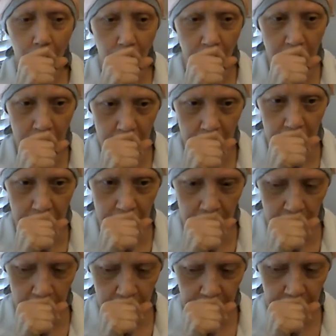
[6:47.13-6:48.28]

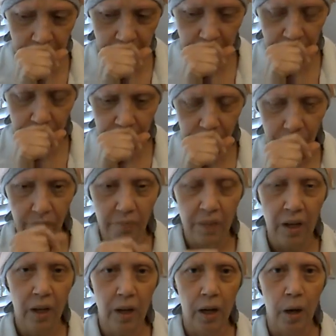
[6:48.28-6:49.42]
A
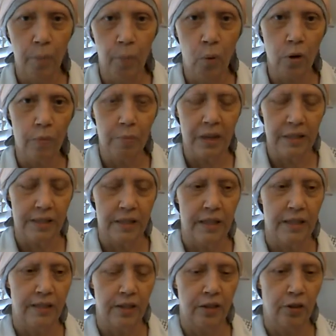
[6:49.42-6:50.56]
port makes it
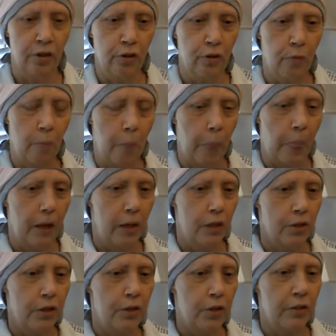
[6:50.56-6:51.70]
easier
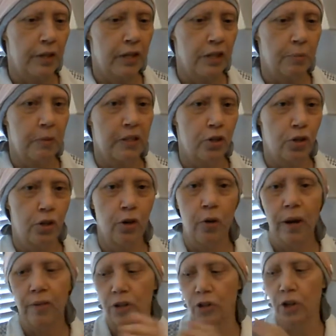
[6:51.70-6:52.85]
to do things because you don't
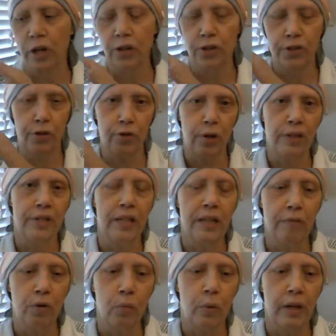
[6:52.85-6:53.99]
have to change the dressing
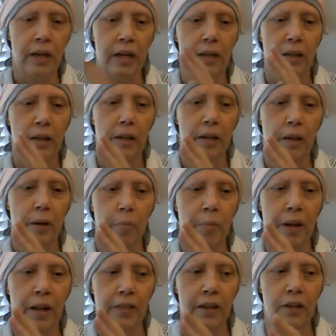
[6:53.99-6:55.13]
every week,
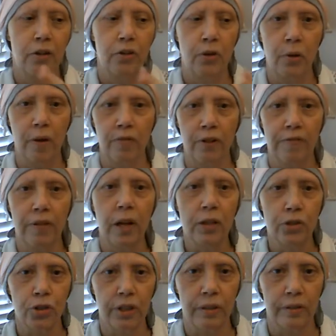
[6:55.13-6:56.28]
but I think you do have to
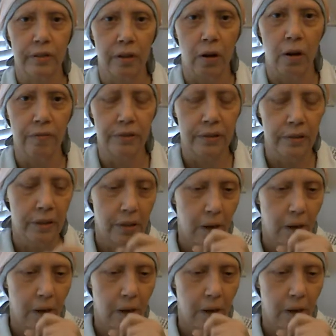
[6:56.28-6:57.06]
flush it often.